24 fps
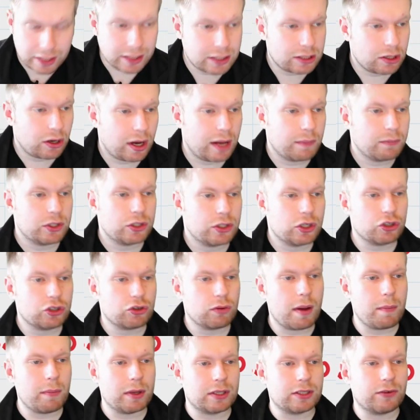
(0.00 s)
time. So just
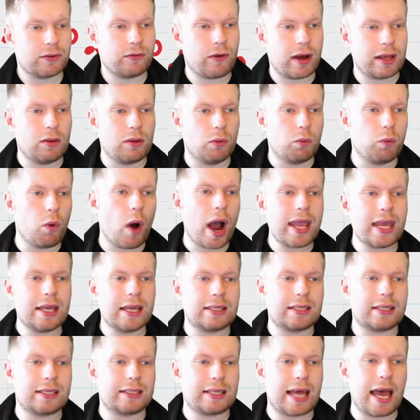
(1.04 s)
remember, to find the
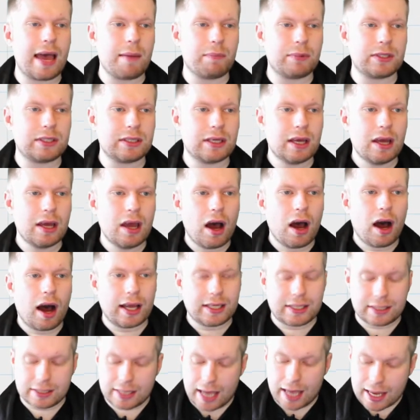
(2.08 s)
y-intercept, I
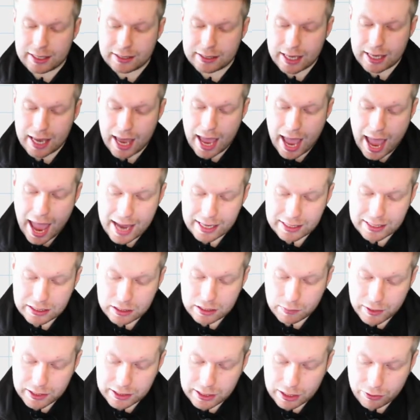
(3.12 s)
set x
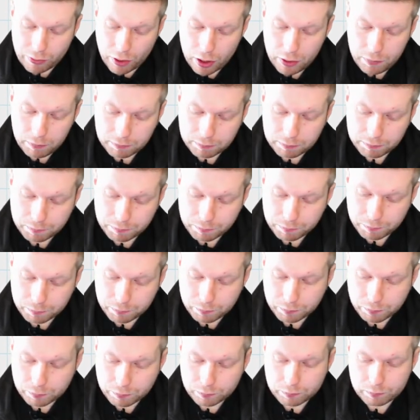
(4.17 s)
to be 0.
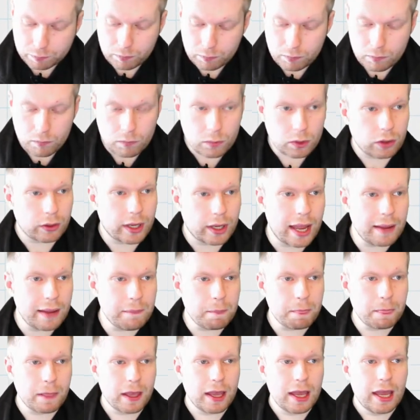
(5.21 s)

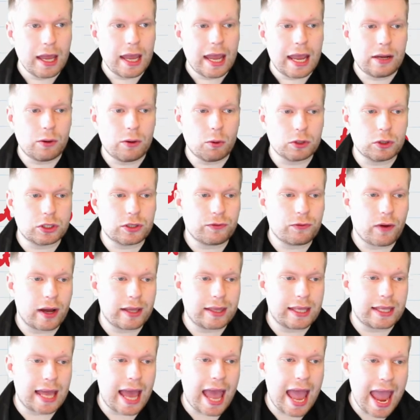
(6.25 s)
Okay, in order to
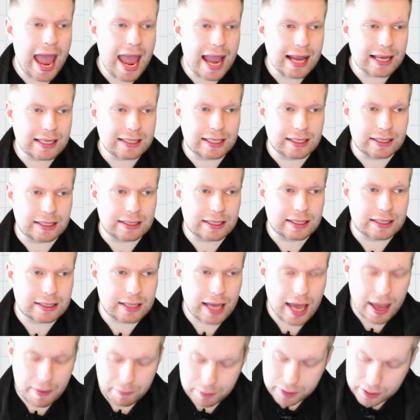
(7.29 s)
find the
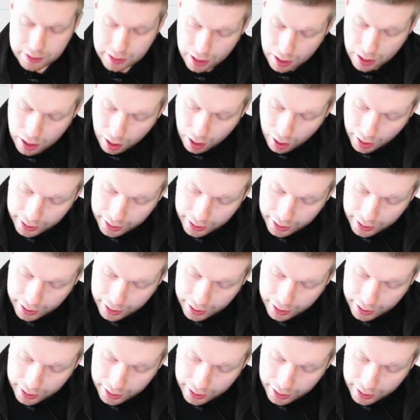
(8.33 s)
x-intercept, I